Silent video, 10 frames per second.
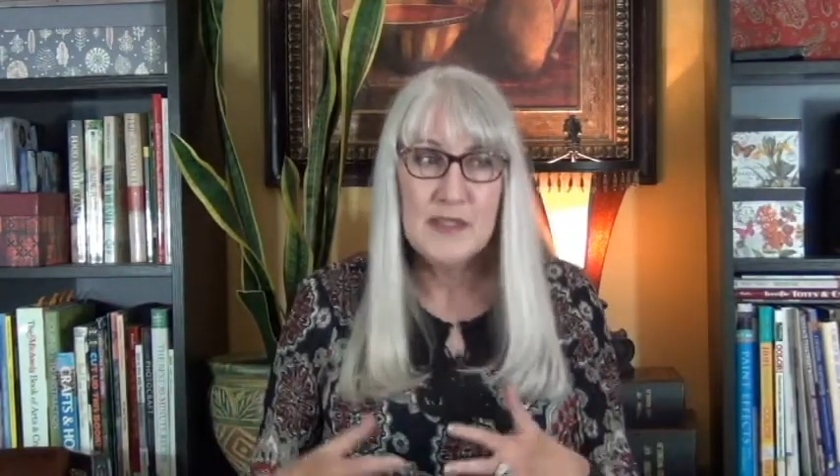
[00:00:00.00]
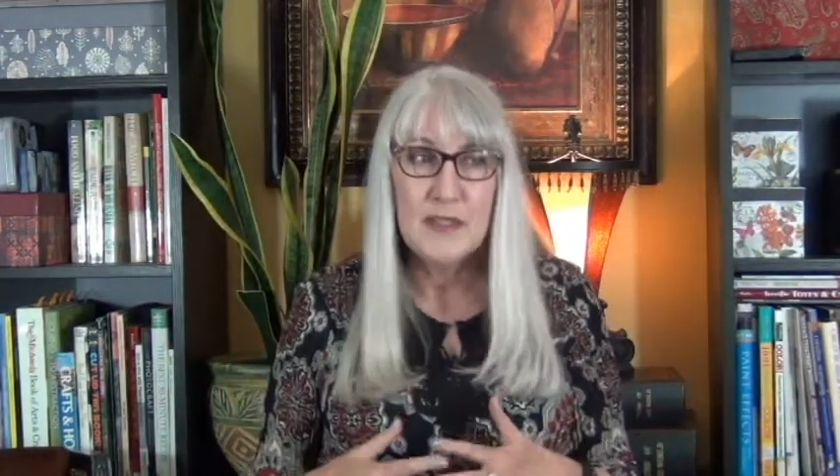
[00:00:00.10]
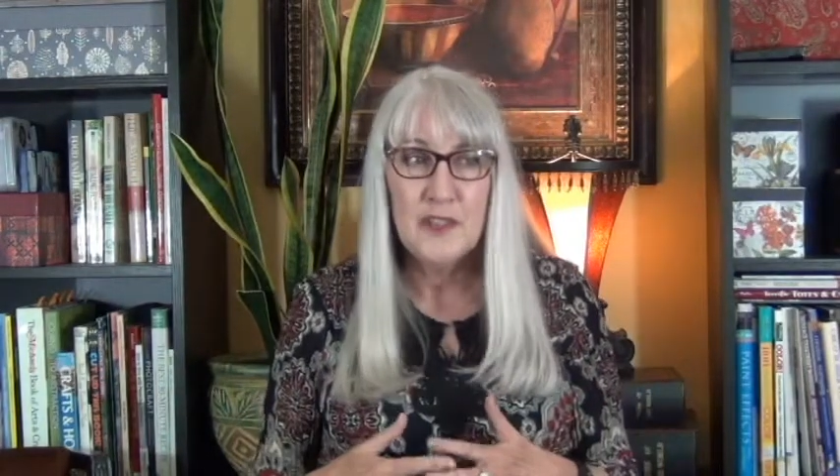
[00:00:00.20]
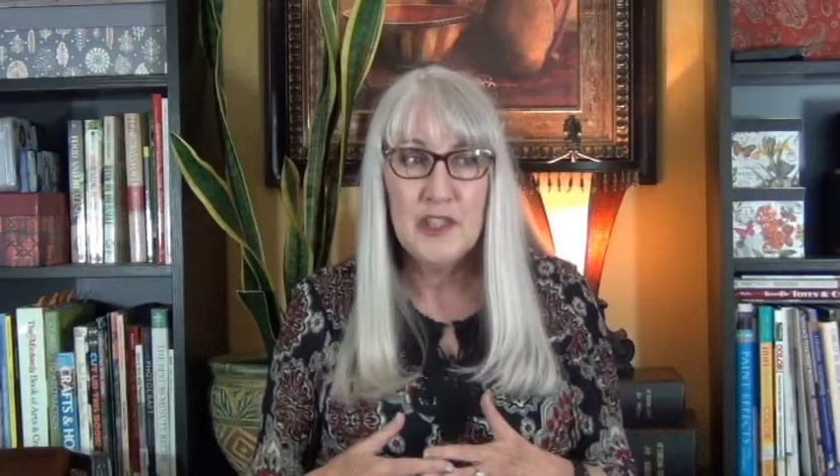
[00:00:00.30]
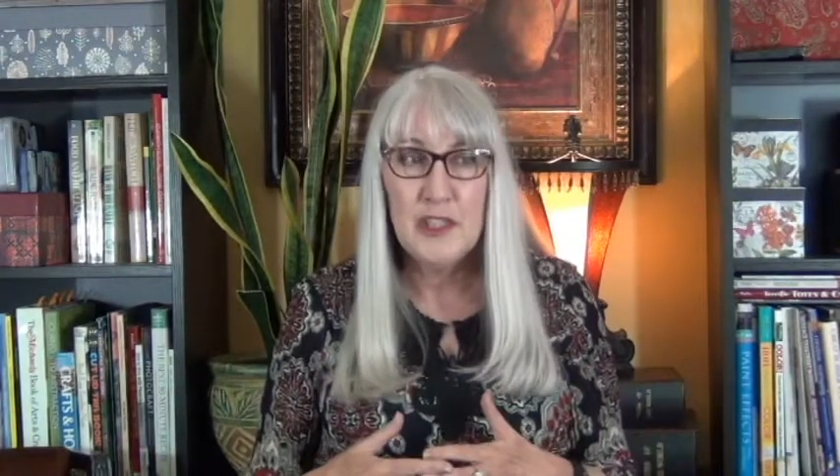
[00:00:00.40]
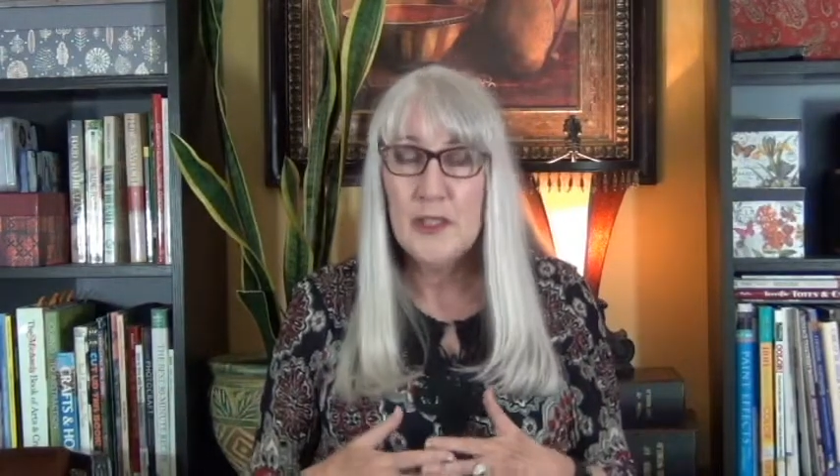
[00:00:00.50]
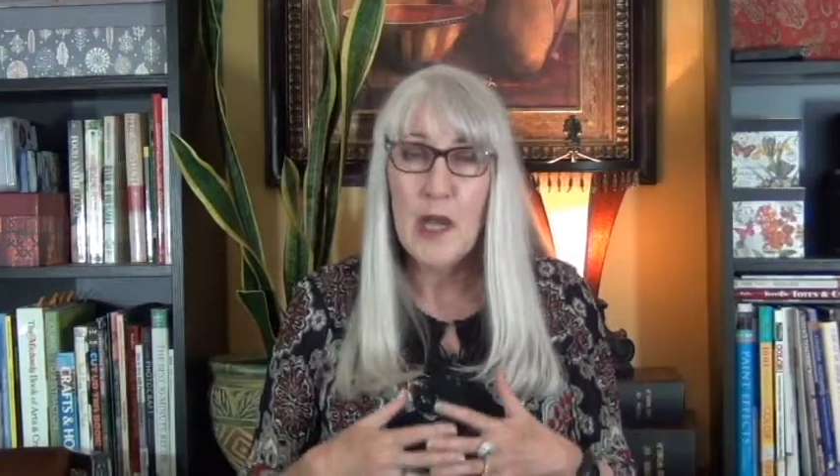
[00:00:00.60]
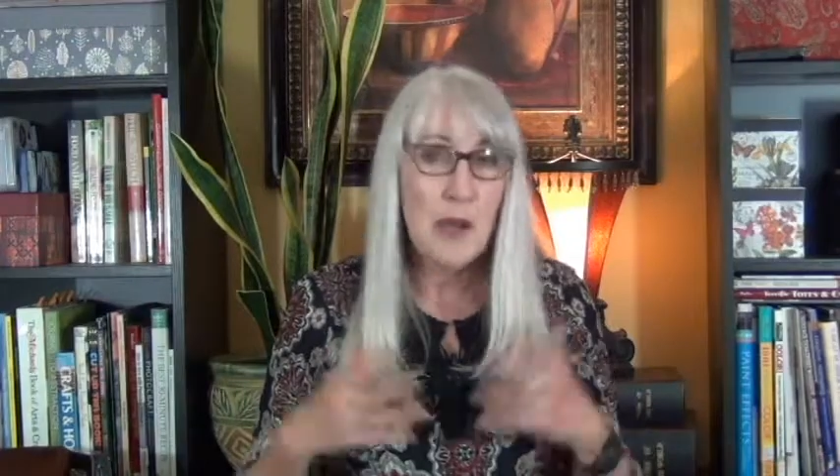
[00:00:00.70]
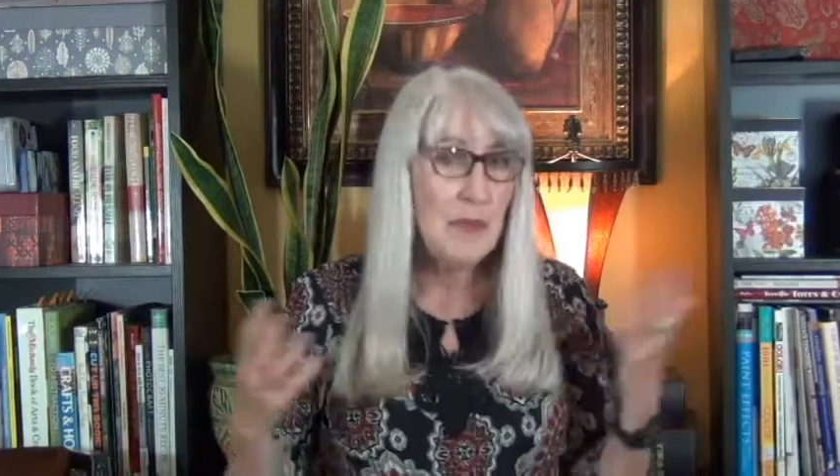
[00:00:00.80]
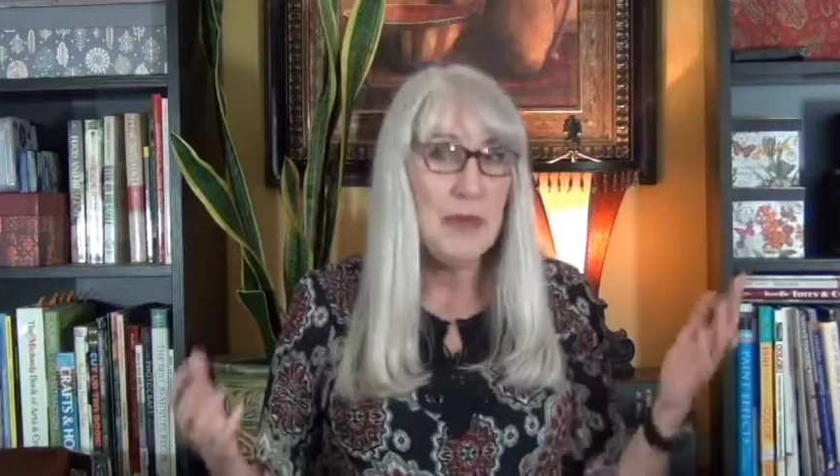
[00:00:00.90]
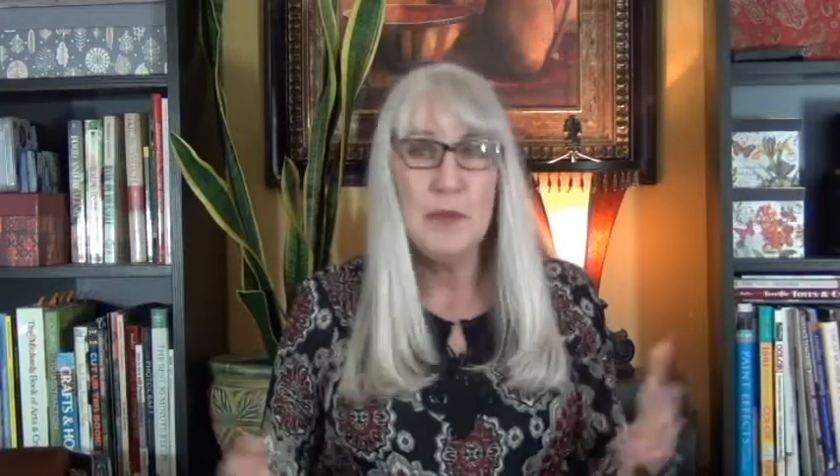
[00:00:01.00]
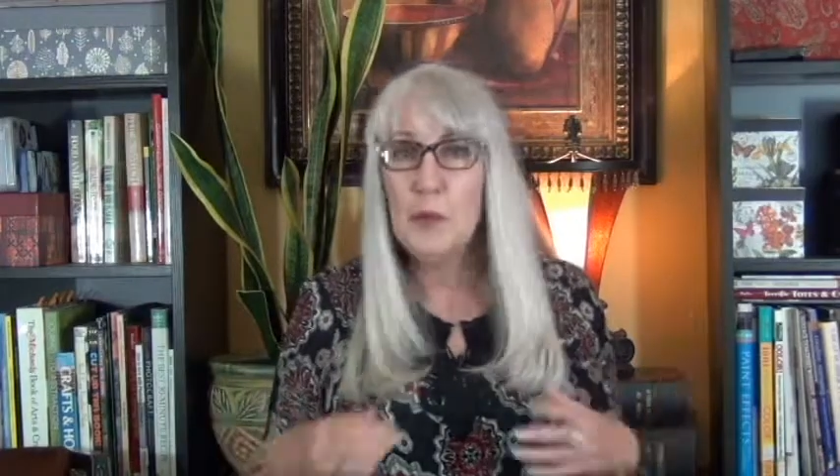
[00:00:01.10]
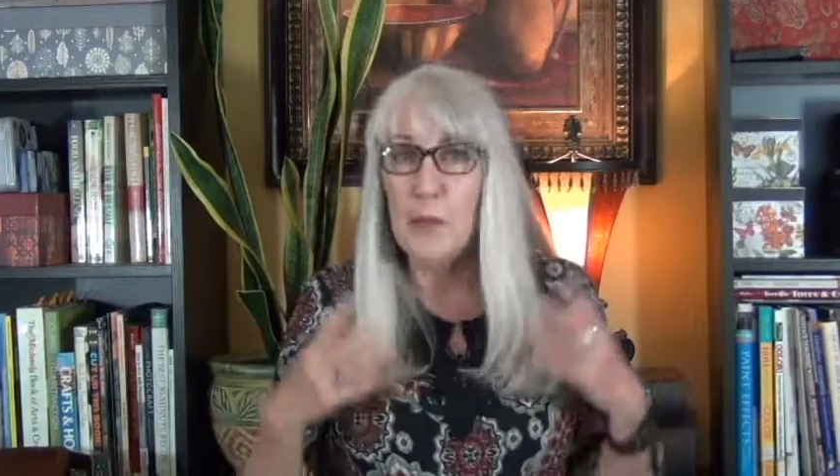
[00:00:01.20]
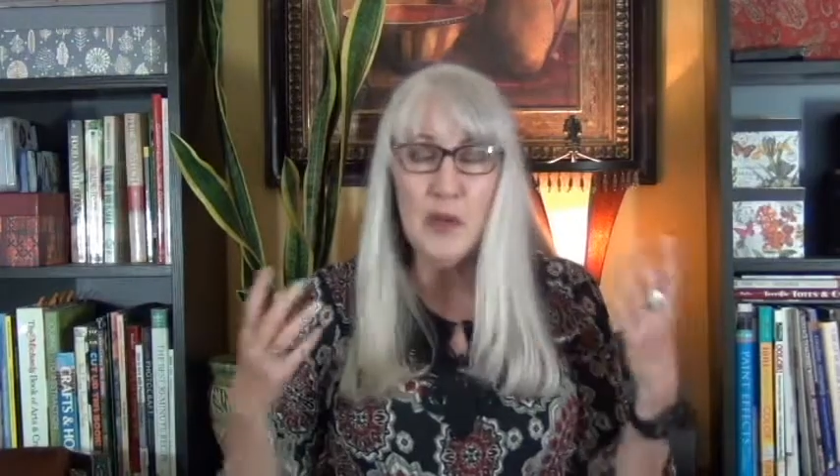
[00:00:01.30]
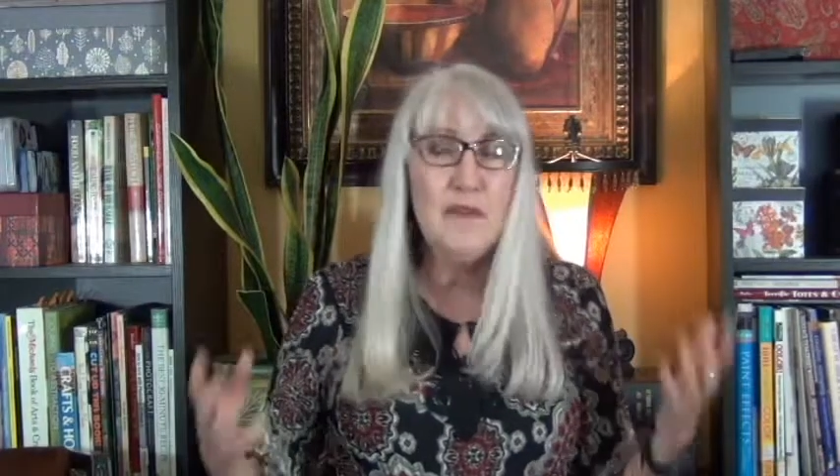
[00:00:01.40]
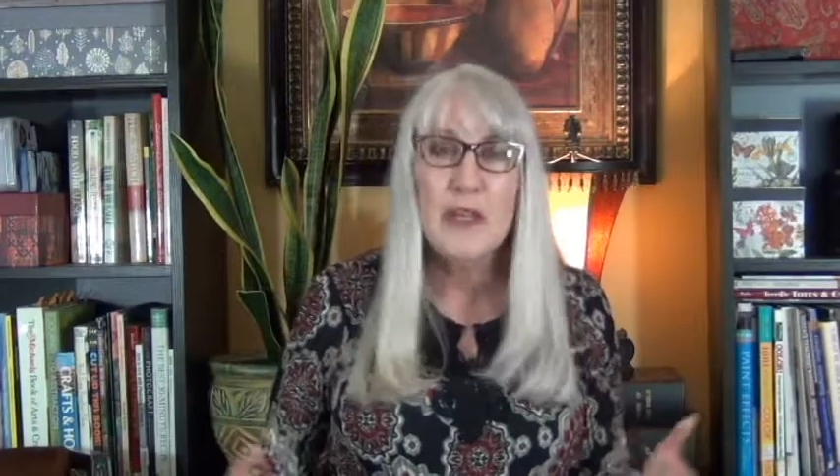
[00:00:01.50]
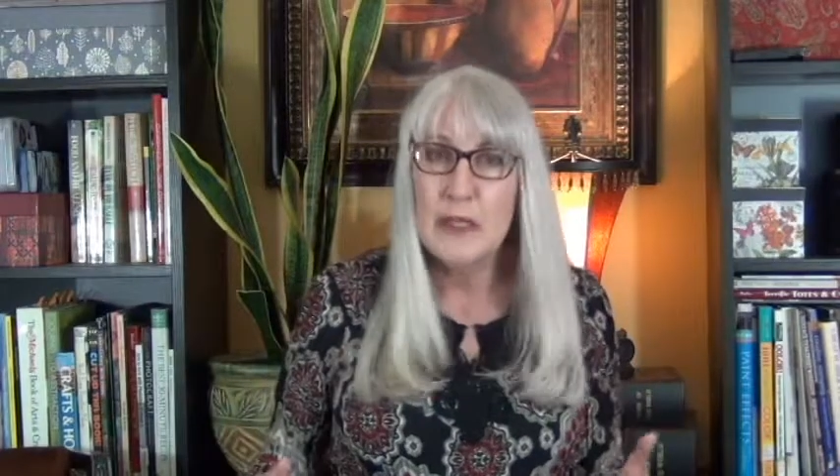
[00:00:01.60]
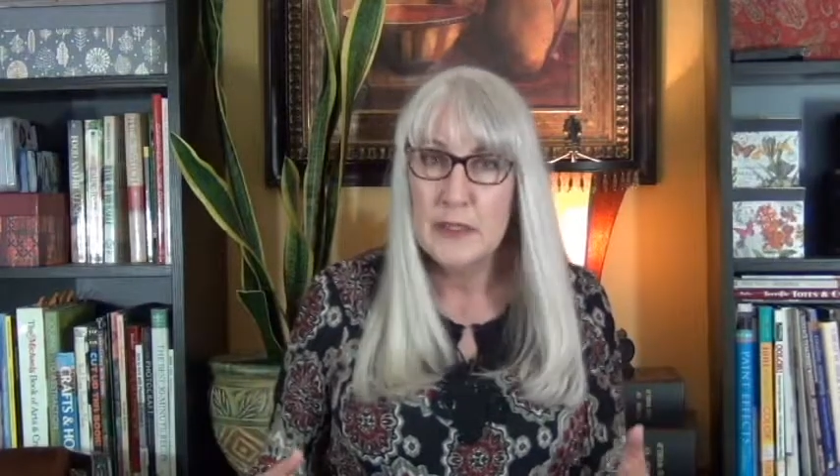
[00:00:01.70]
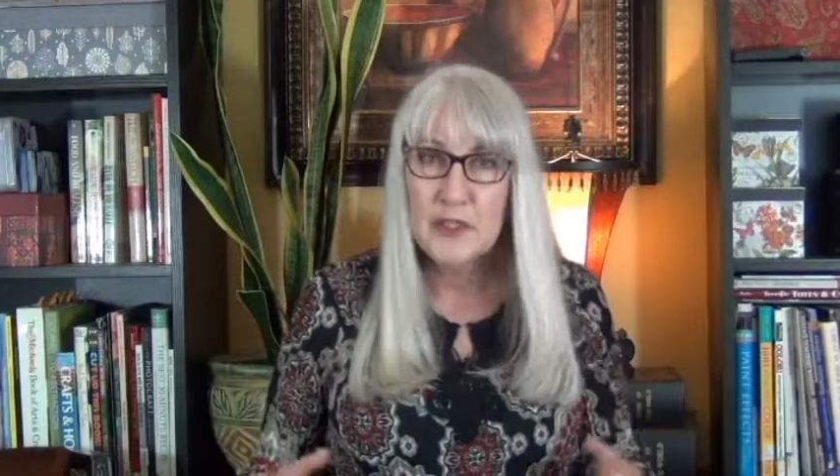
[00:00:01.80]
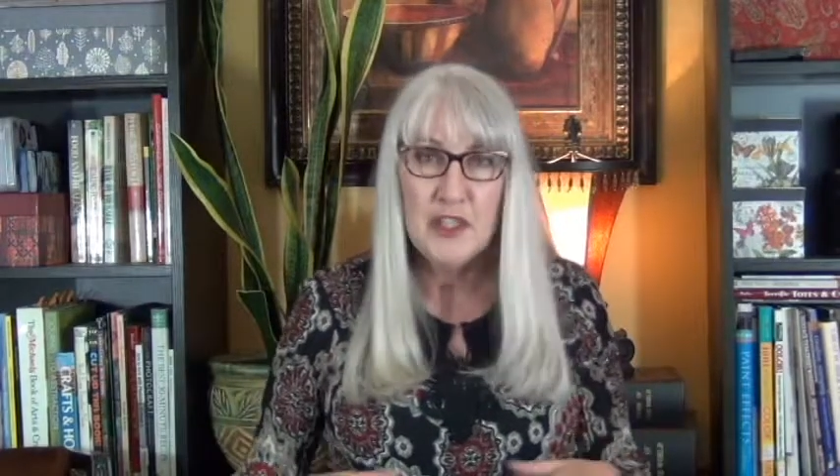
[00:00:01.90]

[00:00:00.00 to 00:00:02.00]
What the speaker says: and she got people motivated.